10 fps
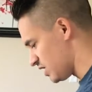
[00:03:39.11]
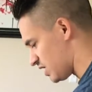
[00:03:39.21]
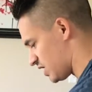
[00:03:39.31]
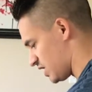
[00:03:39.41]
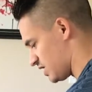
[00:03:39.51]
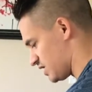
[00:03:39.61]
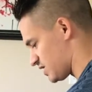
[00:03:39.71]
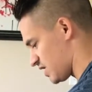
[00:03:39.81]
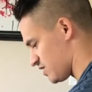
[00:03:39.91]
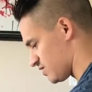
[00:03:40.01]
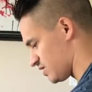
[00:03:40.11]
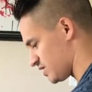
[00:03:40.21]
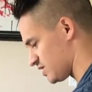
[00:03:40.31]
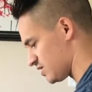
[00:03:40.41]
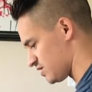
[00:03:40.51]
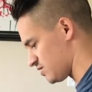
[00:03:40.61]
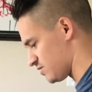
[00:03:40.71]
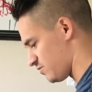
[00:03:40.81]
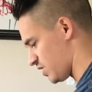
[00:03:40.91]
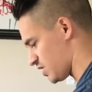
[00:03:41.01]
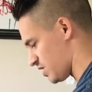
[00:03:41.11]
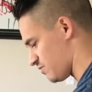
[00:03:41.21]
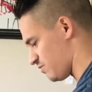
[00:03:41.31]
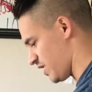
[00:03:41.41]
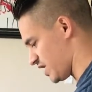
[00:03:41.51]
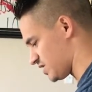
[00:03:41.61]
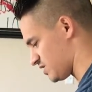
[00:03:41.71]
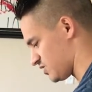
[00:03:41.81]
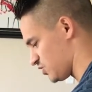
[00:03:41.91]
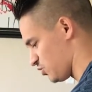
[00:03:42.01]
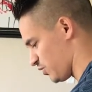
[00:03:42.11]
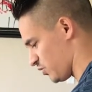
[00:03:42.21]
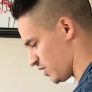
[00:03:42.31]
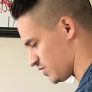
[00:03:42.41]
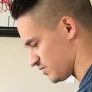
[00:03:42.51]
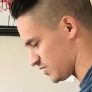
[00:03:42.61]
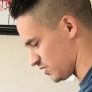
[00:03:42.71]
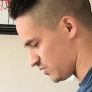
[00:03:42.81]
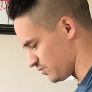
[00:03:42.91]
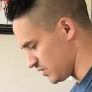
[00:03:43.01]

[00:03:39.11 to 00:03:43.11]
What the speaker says: and the scale doesn't pick up mass super well. So